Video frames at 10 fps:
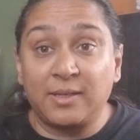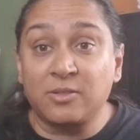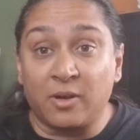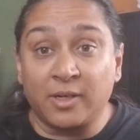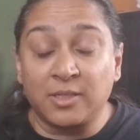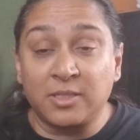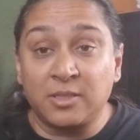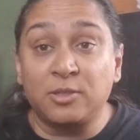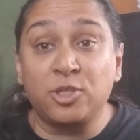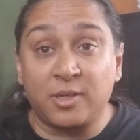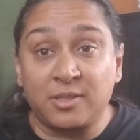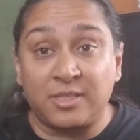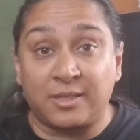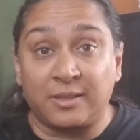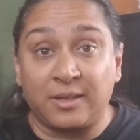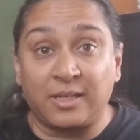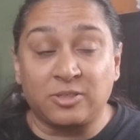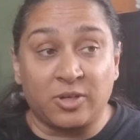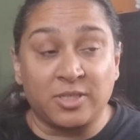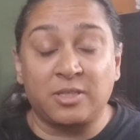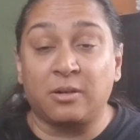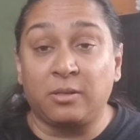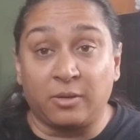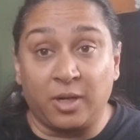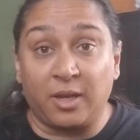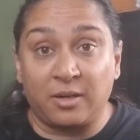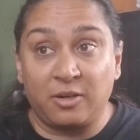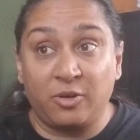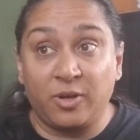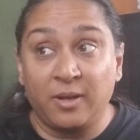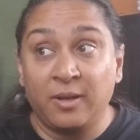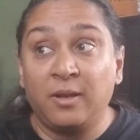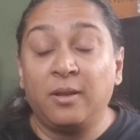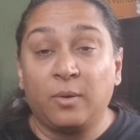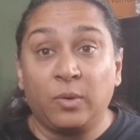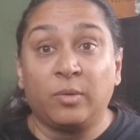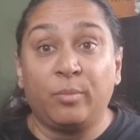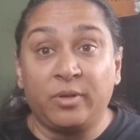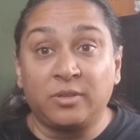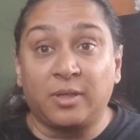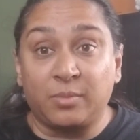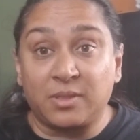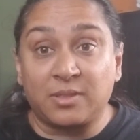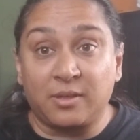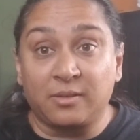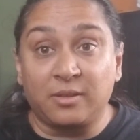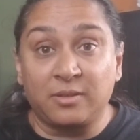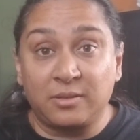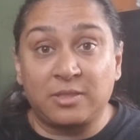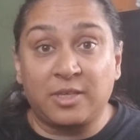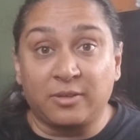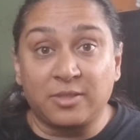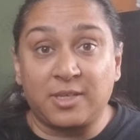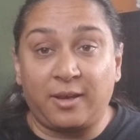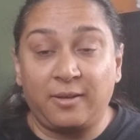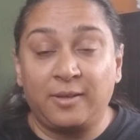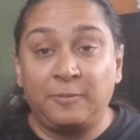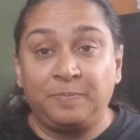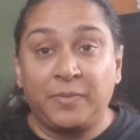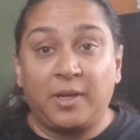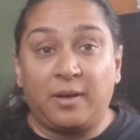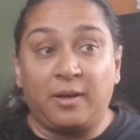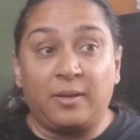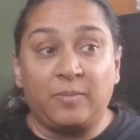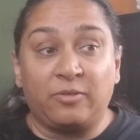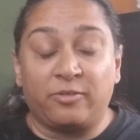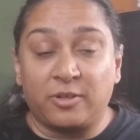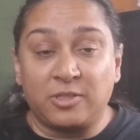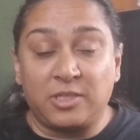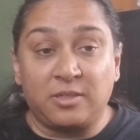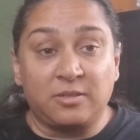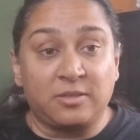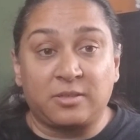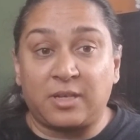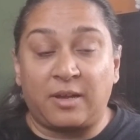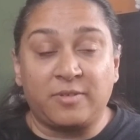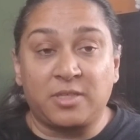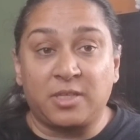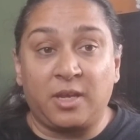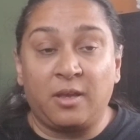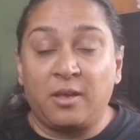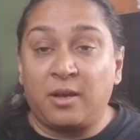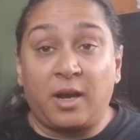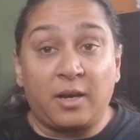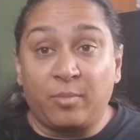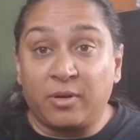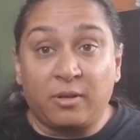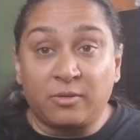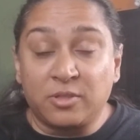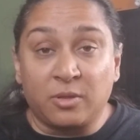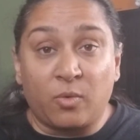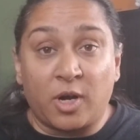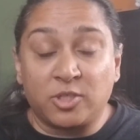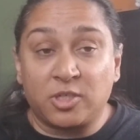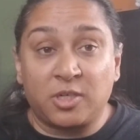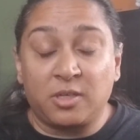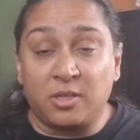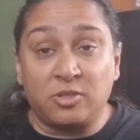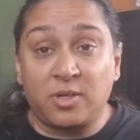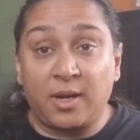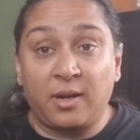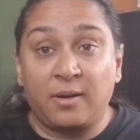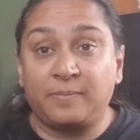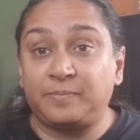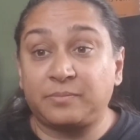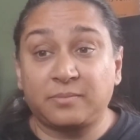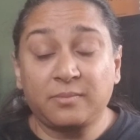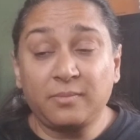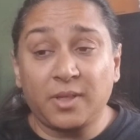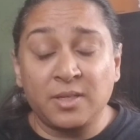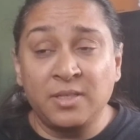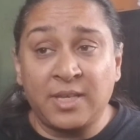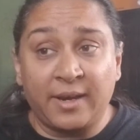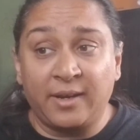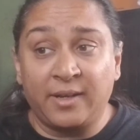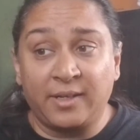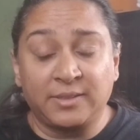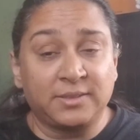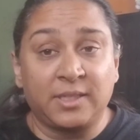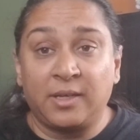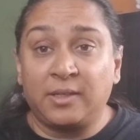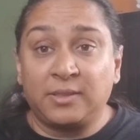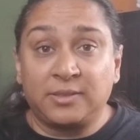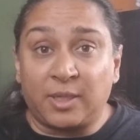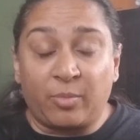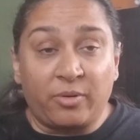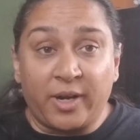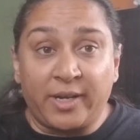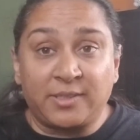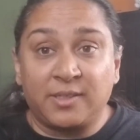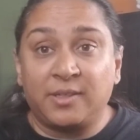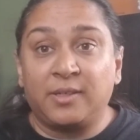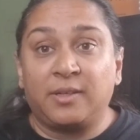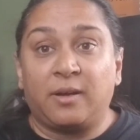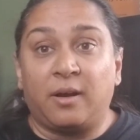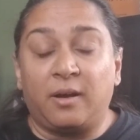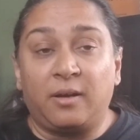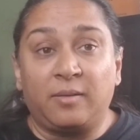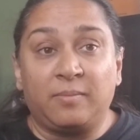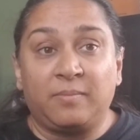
as long as the shit is done, as long as they're learning how to do it. We will build up the skill skill set. Um, the first is obviously how to put clothes in the washer, then dryer. Second is separate um,